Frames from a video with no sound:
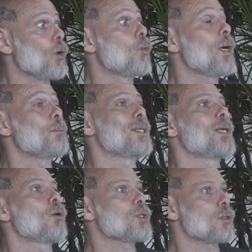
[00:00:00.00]
Right, like, but it
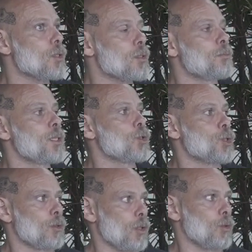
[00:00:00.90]
also doesn't mean you
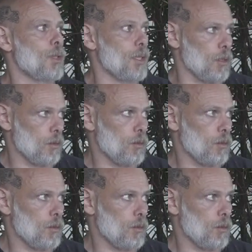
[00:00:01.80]
should not do any.